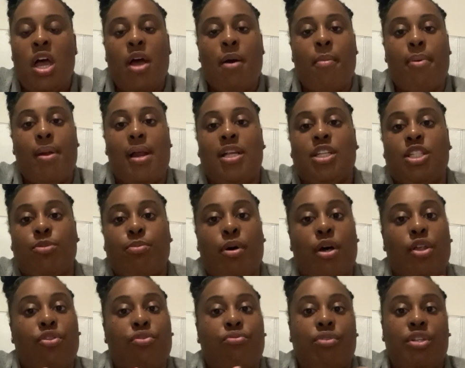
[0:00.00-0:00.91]
But I just
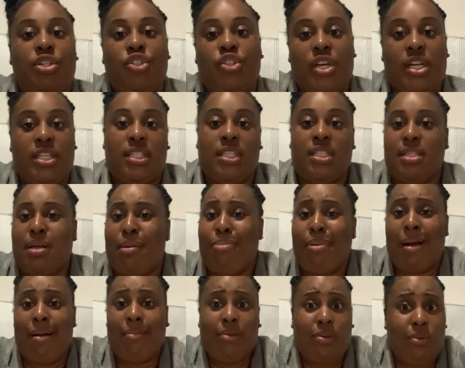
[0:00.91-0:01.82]
bought 3 dresses. I
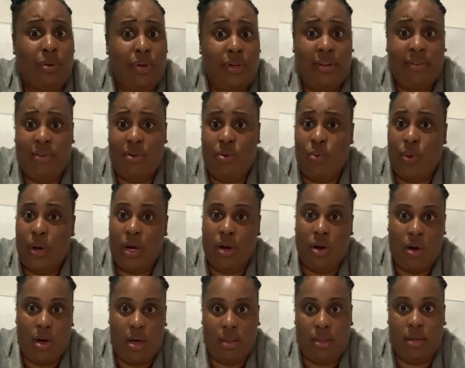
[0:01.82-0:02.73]
probably won't even wear
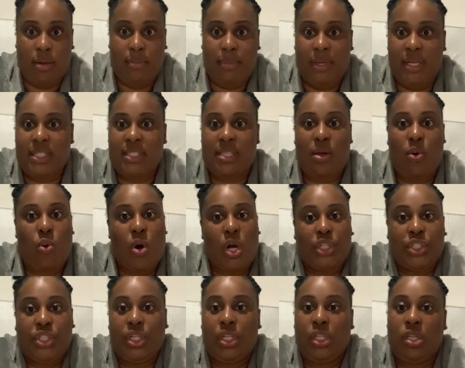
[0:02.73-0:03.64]
all of them because they
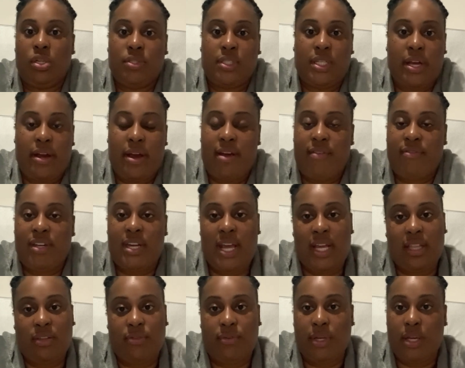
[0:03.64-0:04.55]
wash your clothes here every day
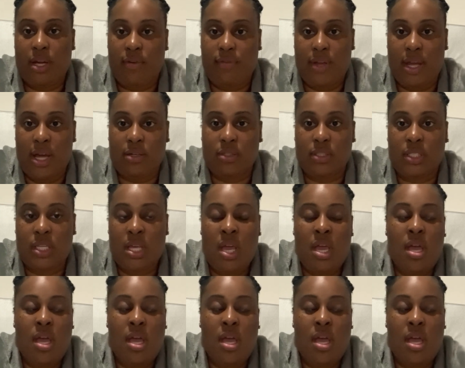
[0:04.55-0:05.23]
at the recovery house.